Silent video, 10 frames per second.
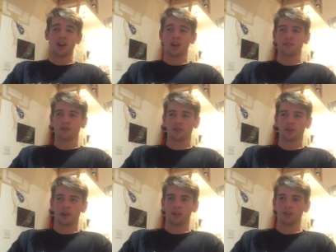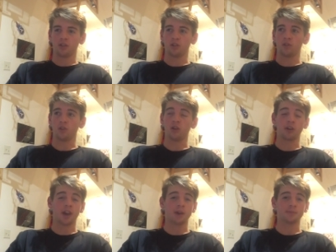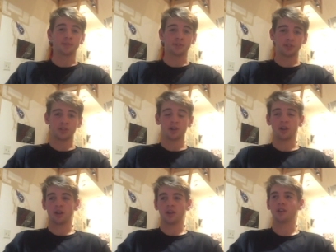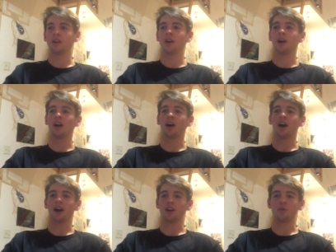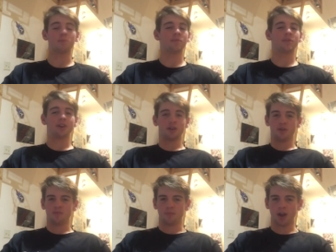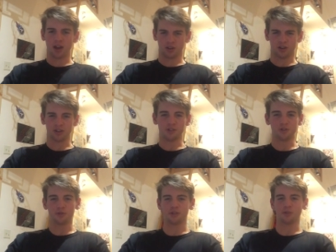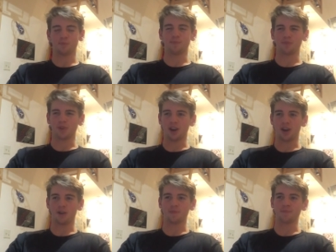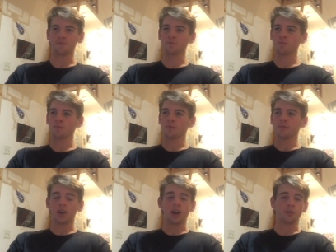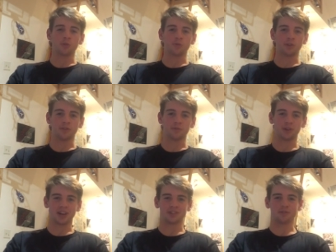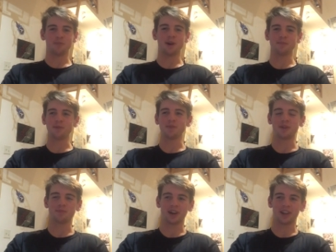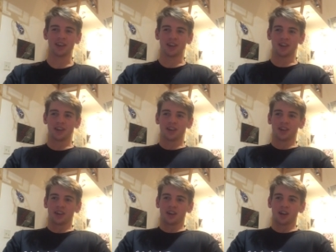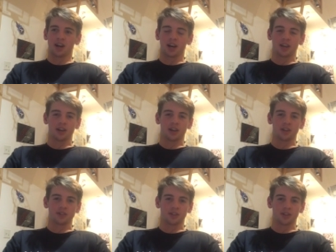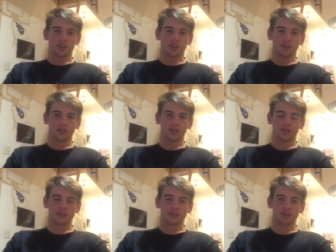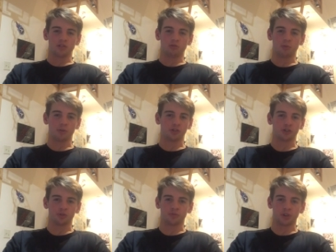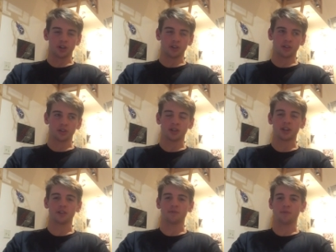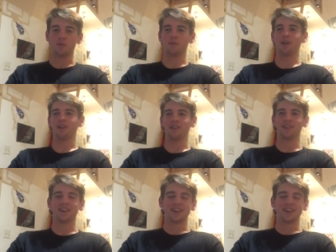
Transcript: after a long absence. I am back on YouTube. I don't know if any of you guys remember me, but I did a bunch of Canadian football,